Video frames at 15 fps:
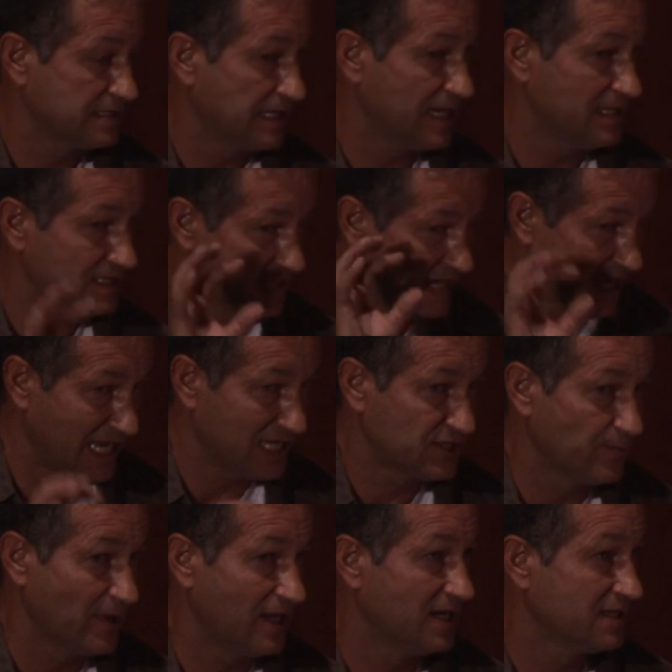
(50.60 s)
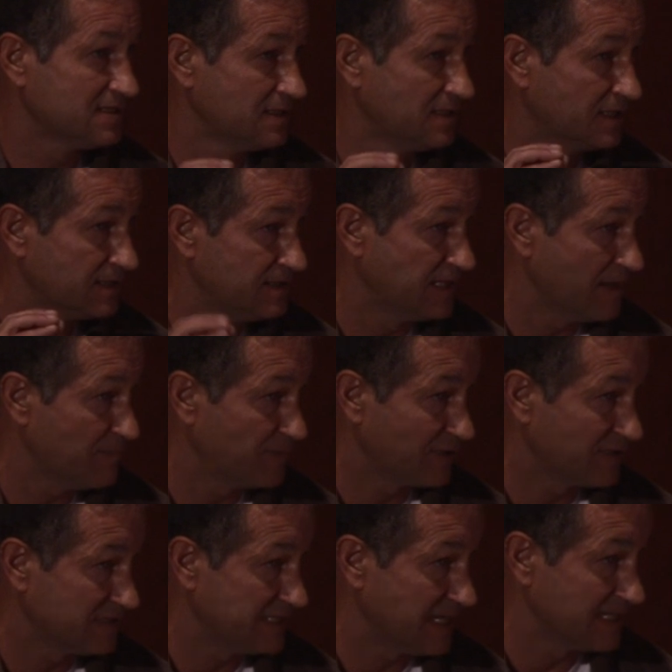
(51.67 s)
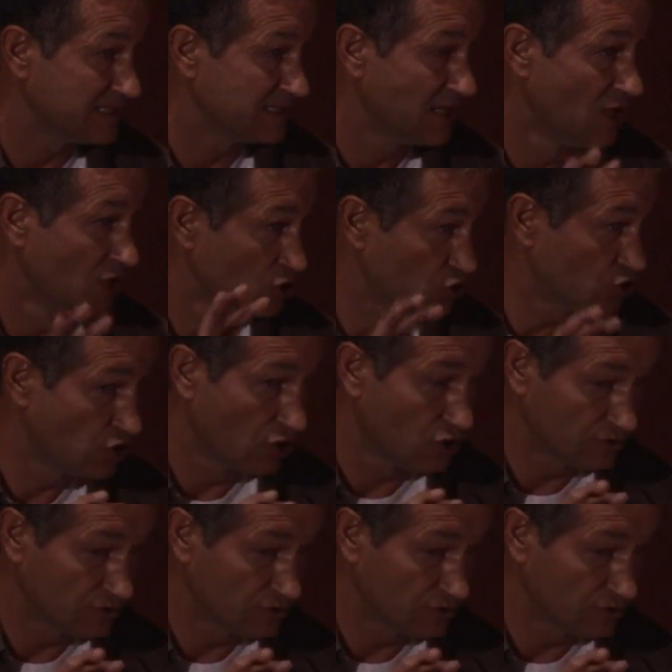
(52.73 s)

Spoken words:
sense as well as in contemporary sense. So